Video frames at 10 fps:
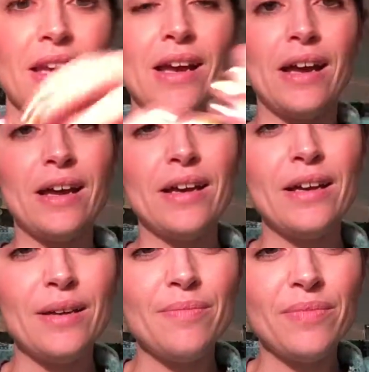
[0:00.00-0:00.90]

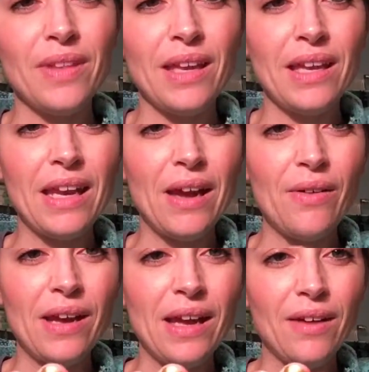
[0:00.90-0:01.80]
And now
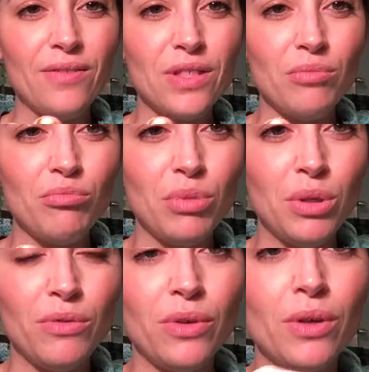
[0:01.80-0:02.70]
I have some
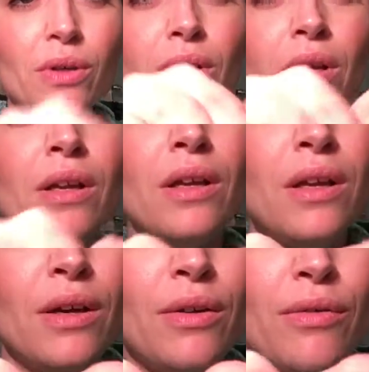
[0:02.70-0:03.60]
beautiful
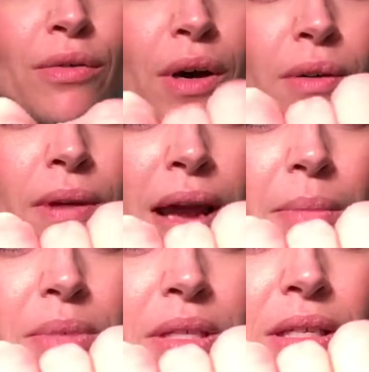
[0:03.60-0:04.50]
fall
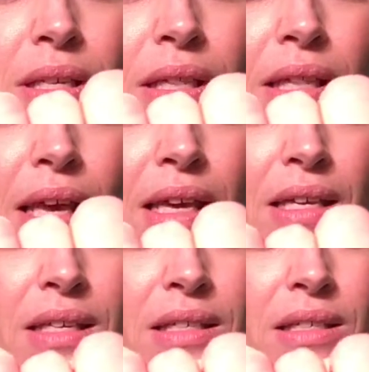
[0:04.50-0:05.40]
wraps. That
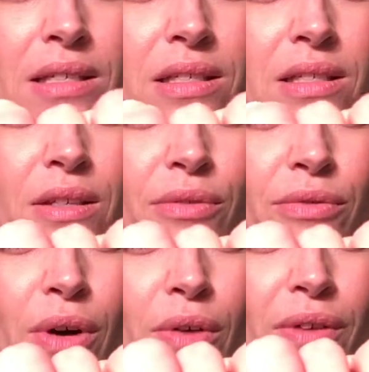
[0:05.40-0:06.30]
is
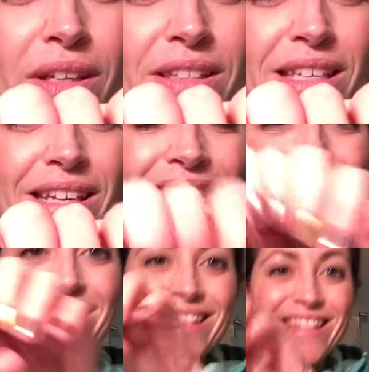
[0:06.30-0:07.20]
fall fancy.
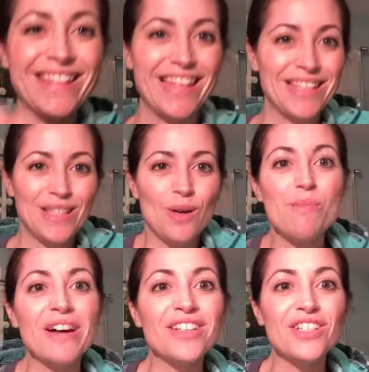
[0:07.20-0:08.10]
Thanks so
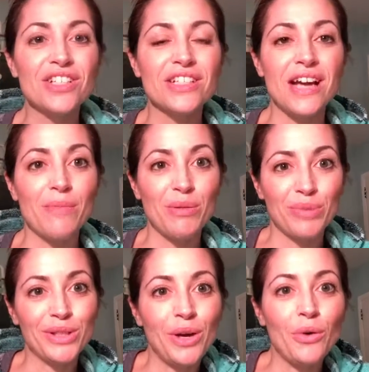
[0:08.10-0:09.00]
much. Comment
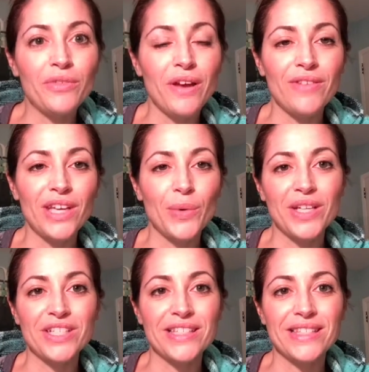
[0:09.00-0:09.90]
below if you have any
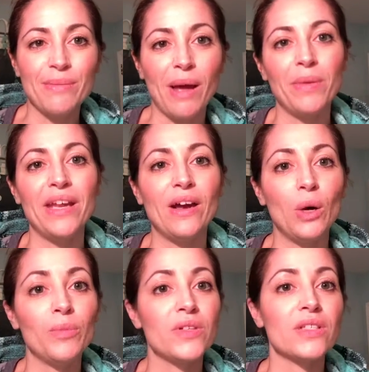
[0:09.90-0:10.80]
questions. I'm happy to
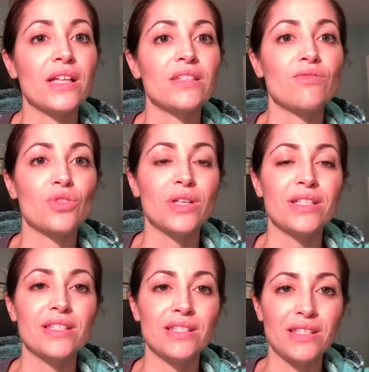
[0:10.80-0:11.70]
help. There's lots of
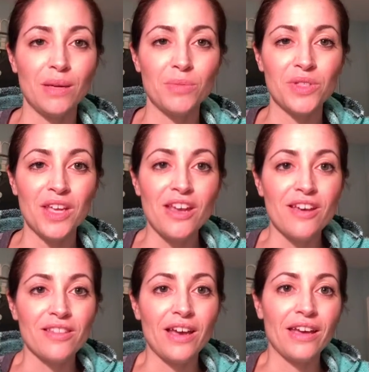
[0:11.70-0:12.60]
tricks and tips
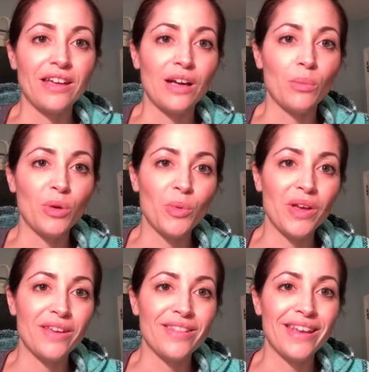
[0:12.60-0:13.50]
that I could help you
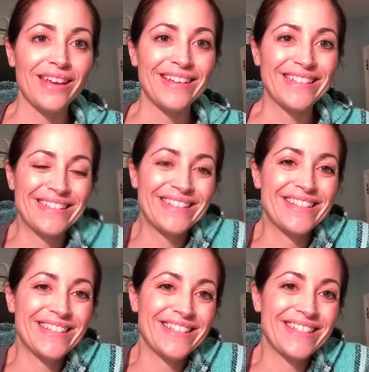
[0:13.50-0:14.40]
with, and
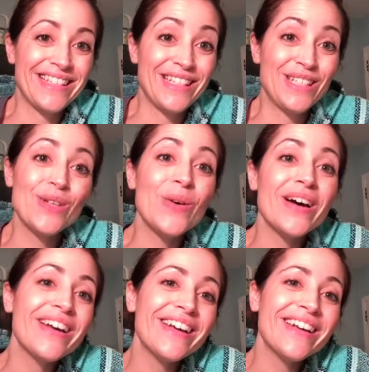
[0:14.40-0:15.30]

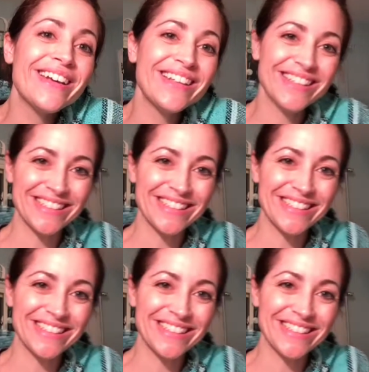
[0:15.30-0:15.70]
enjoy.